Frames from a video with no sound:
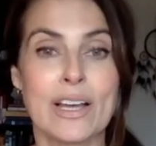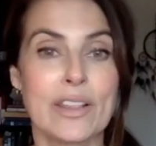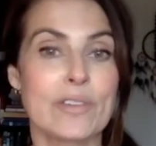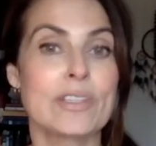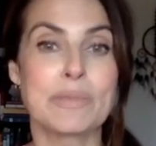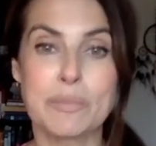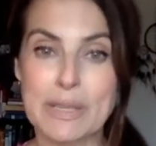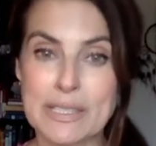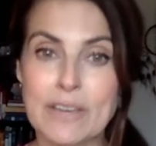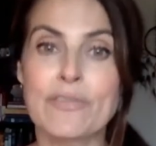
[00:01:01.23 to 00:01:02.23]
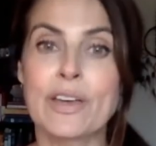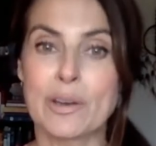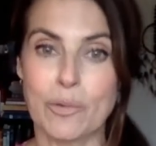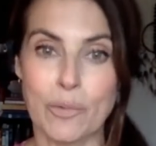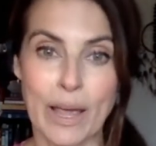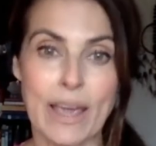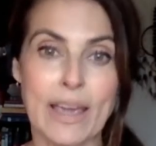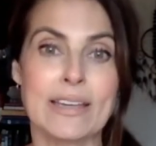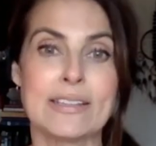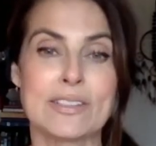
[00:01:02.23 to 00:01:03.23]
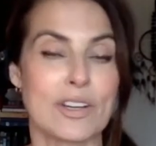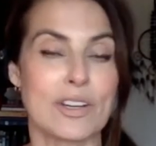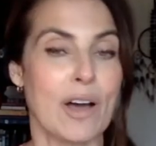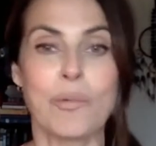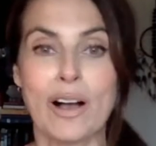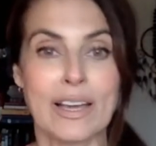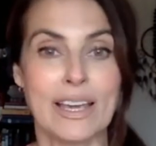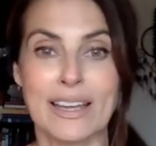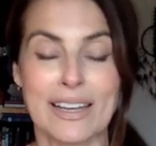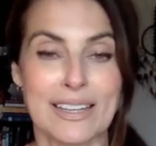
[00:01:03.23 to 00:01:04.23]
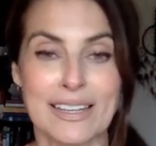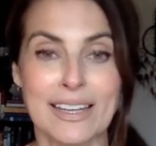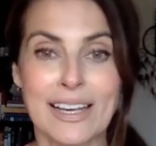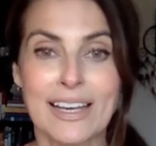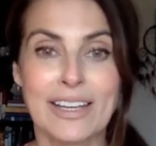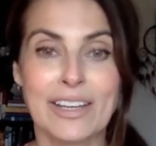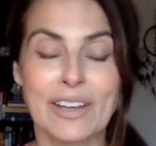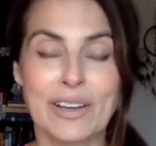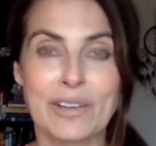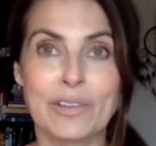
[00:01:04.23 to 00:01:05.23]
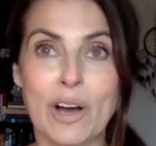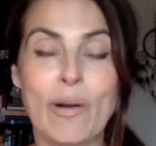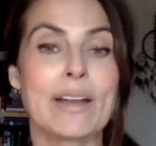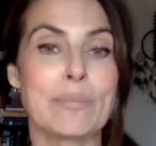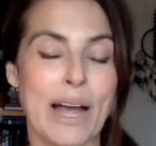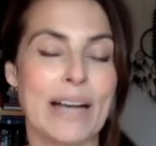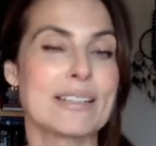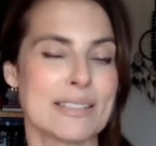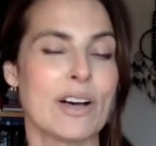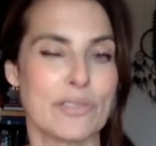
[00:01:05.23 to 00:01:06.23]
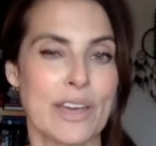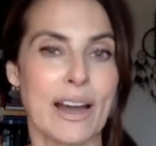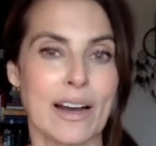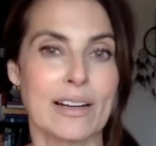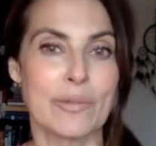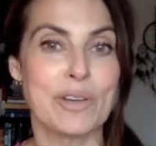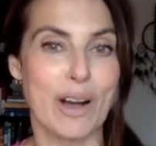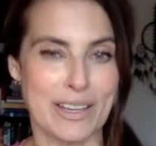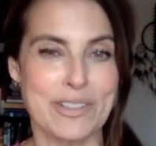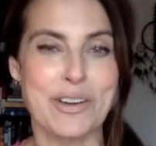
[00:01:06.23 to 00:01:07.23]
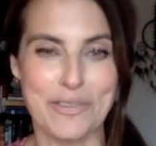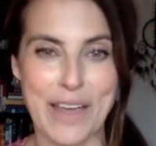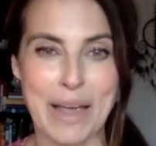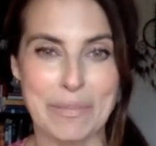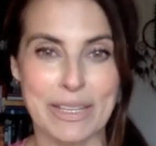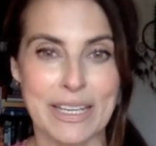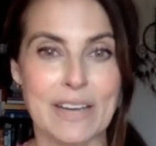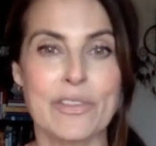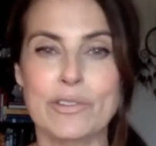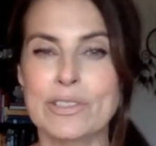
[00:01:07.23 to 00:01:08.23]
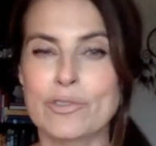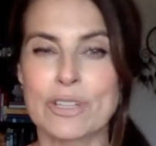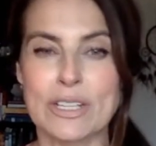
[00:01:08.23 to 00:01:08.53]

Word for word: there's some specific ways to not walk in and, you know, know how to practice self care when you walk into your family. If there's